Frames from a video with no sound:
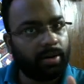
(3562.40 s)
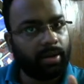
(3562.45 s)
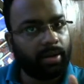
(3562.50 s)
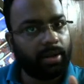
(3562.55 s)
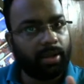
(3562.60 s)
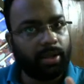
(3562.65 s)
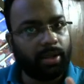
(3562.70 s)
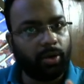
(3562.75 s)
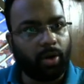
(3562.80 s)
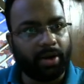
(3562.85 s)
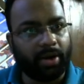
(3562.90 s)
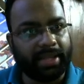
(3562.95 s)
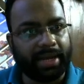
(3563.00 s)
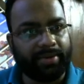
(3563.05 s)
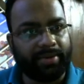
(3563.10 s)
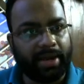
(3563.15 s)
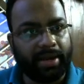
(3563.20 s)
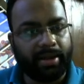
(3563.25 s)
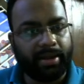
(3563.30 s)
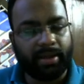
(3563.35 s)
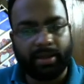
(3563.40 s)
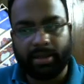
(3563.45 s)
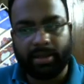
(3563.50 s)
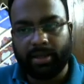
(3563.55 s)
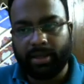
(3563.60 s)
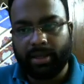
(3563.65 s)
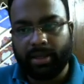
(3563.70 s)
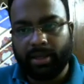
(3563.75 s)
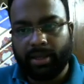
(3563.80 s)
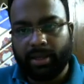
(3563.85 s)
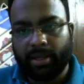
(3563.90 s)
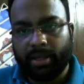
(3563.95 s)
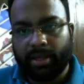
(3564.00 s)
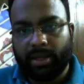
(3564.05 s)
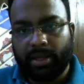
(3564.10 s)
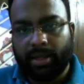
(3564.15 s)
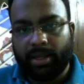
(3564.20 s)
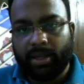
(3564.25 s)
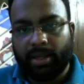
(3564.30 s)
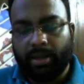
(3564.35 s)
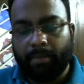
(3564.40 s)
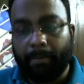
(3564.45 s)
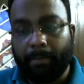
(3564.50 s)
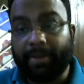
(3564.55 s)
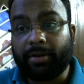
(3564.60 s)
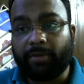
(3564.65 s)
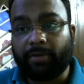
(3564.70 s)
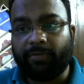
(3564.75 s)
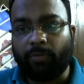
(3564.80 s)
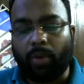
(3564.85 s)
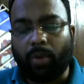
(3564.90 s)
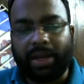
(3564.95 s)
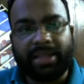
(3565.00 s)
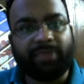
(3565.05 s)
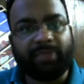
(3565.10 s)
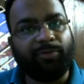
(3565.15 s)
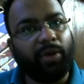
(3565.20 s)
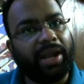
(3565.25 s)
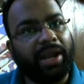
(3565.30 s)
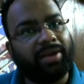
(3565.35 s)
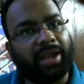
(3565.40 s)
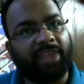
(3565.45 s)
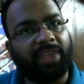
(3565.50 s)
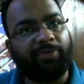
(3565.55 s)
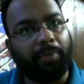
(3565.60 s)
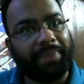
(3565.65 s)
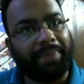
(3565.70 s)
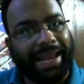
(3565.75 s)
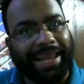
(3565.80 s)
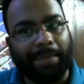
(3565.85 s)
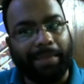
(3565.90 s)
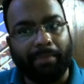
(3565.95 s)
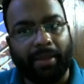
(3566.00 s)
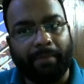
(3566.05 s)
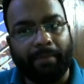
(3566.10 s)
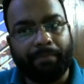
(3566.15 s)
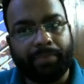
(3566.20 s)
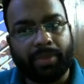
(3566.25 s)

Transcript: You got that, right? But what is Fourier transform telling me?